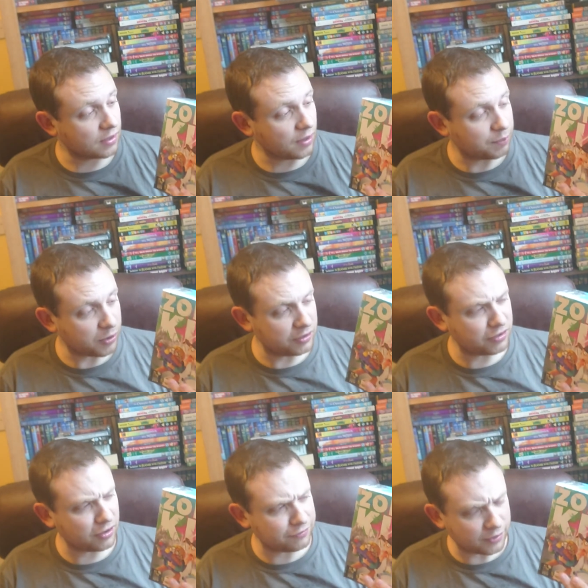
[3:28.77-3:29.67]
I'm pretty
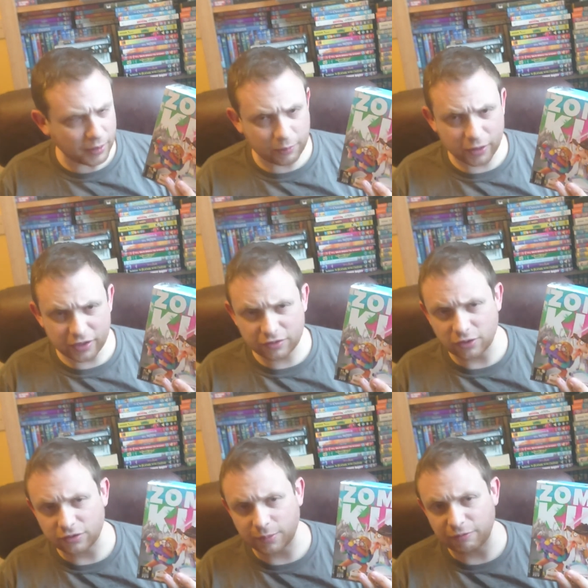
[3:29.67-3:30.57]
certain from memory this
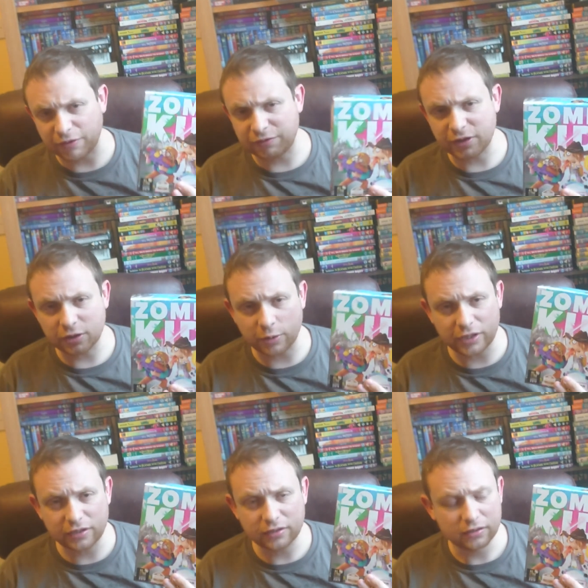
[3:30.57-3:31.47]
cost about 15
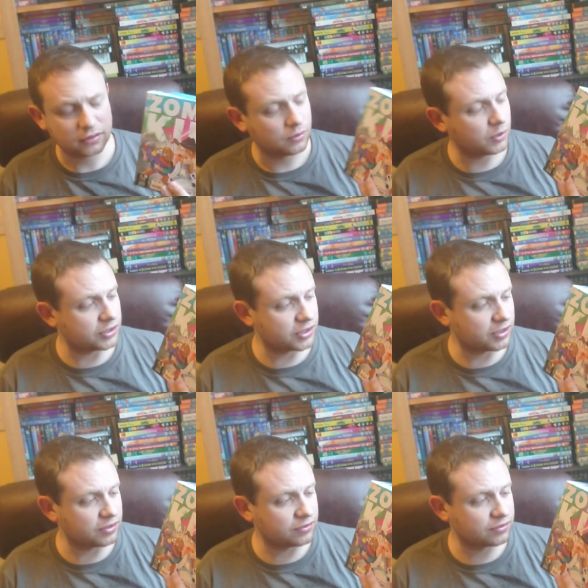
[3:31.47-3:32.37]
quid, which
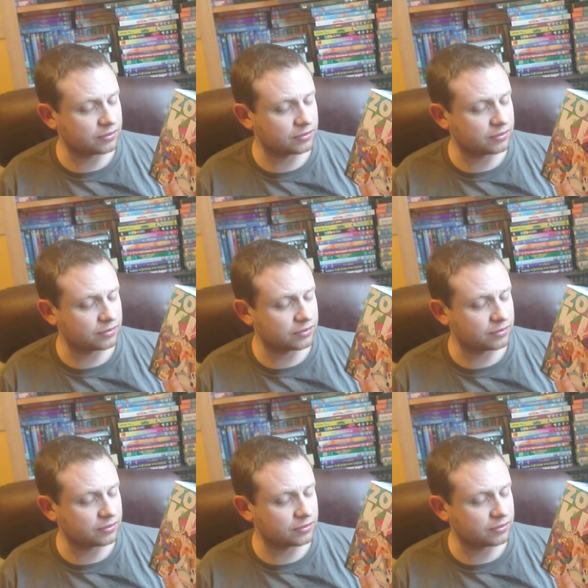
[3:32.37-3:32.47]
is